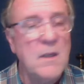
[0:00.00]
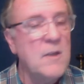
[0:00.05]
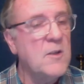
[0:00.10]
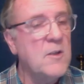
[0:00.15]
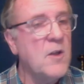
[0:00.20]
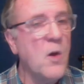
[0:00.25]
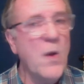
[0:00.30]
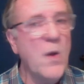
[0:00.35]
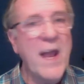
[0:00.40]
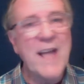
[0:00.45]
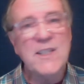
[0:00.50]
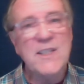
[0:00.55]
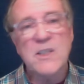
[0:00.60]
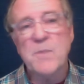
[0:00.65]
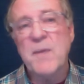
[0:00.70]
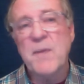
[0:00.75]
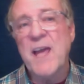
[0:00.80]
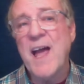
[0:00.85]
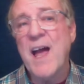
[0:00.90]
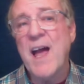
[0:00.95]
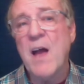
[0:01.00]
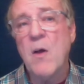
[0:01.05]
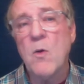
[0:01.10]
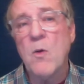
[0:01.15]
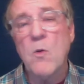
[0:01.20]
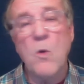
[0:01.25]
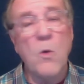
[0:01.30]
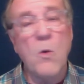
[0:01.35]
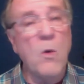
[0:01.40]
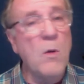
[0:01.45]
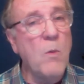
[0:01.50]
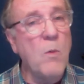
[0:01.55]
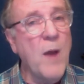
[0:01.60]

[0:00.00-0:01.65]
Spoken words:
Don't ask me how or